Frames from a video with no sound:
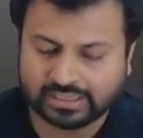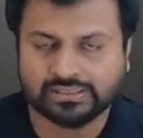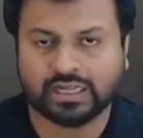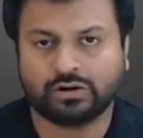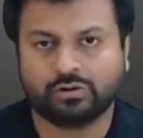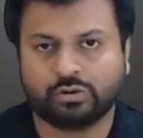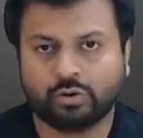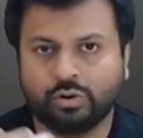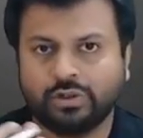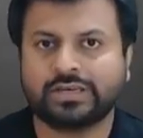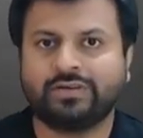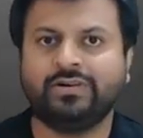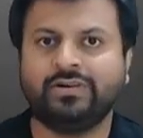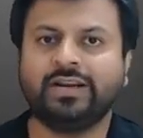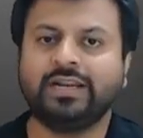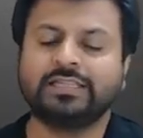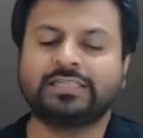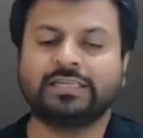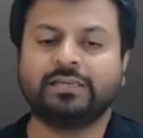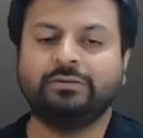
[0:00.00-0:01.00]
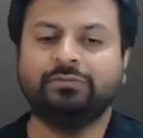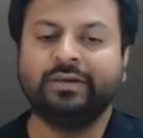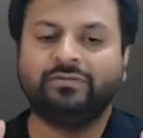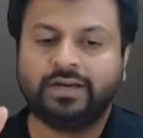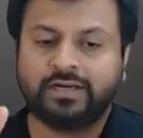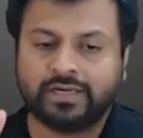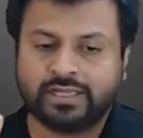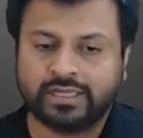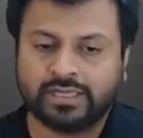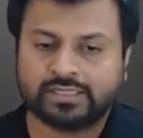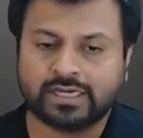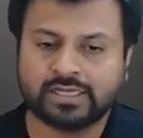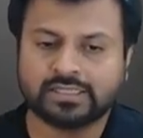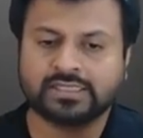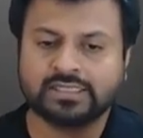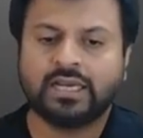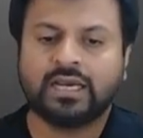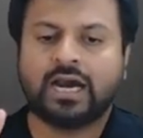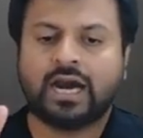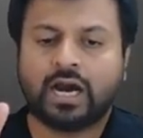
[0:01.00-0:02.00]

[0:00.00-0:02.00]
Now, Rule 17CB will teach us